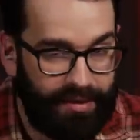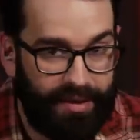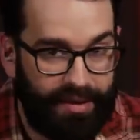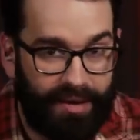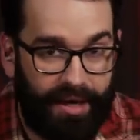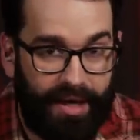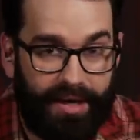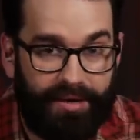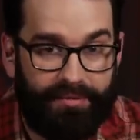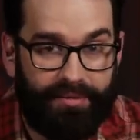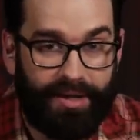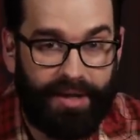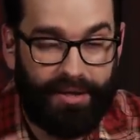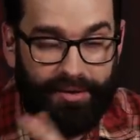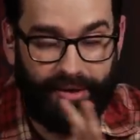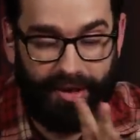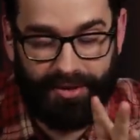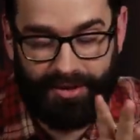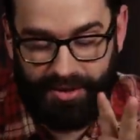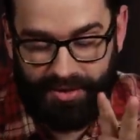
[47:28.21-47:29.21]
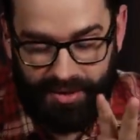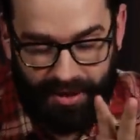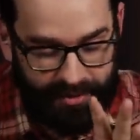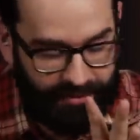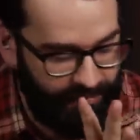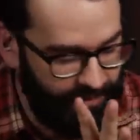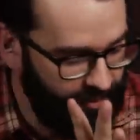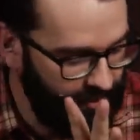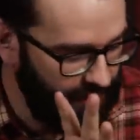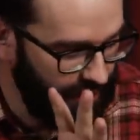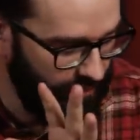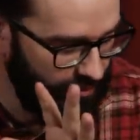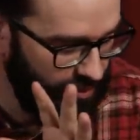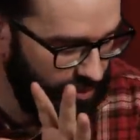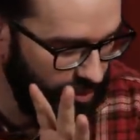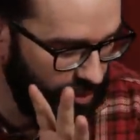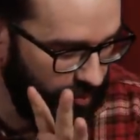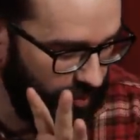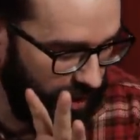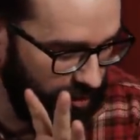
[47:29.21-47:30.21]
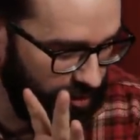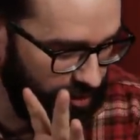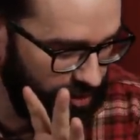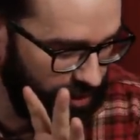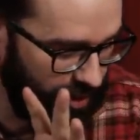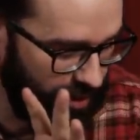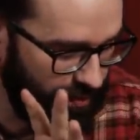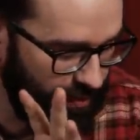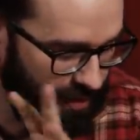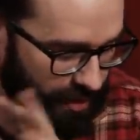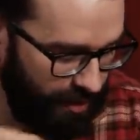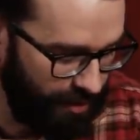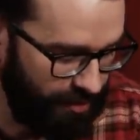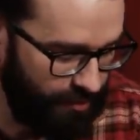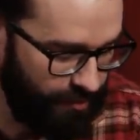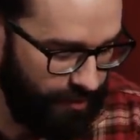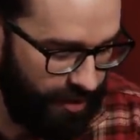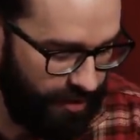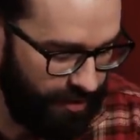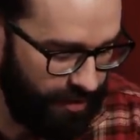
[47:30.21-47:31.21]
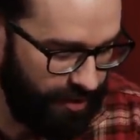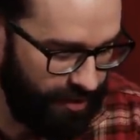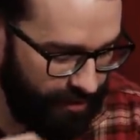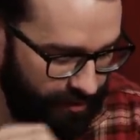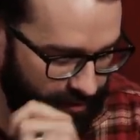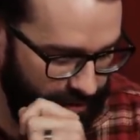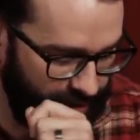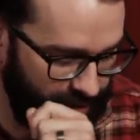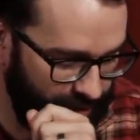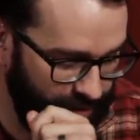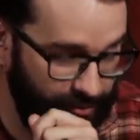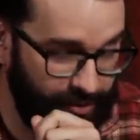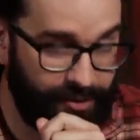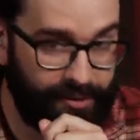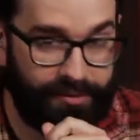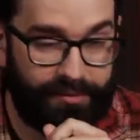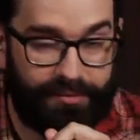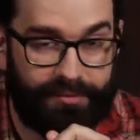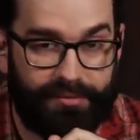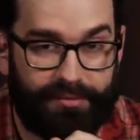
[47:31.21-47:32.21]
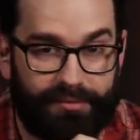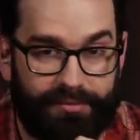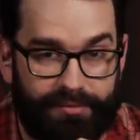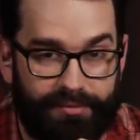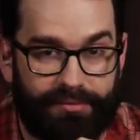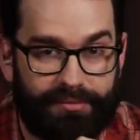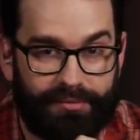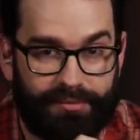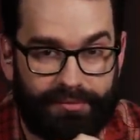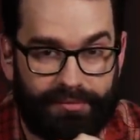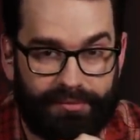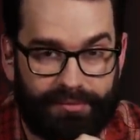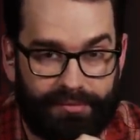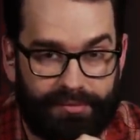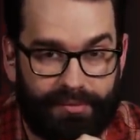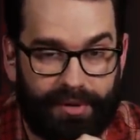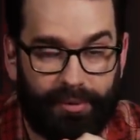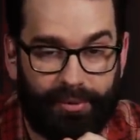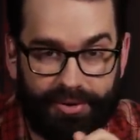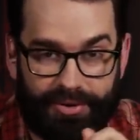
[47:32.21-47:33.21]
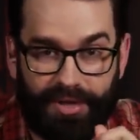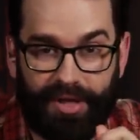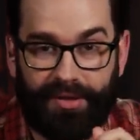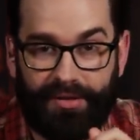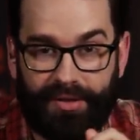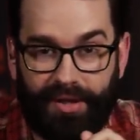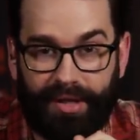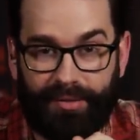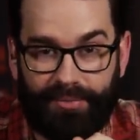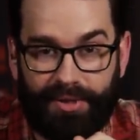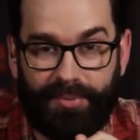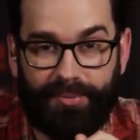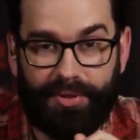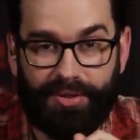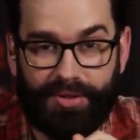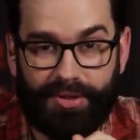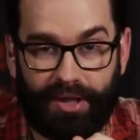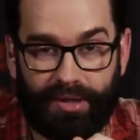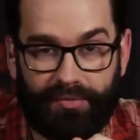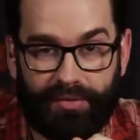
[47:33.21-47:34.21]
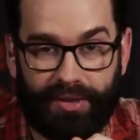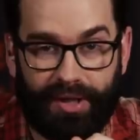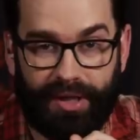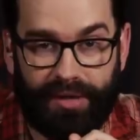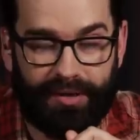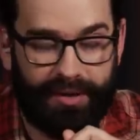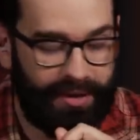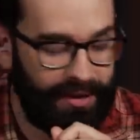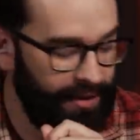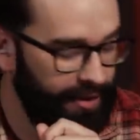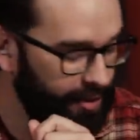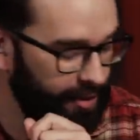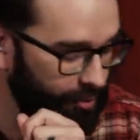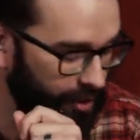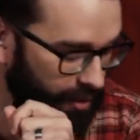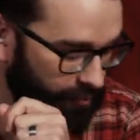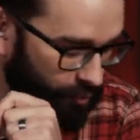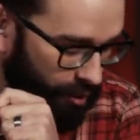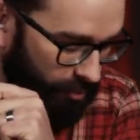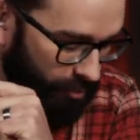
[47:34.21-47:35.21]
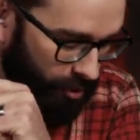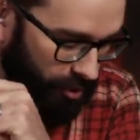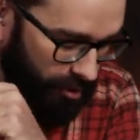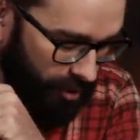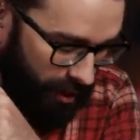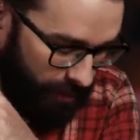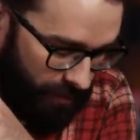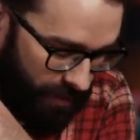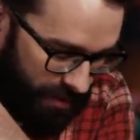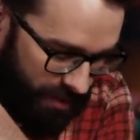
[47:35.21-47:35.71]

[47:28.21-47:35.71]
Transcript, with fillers: And I and I know I just said never to apologize, but that is one thing that I will I will say I'm deeply sorry for that. We have one more clip.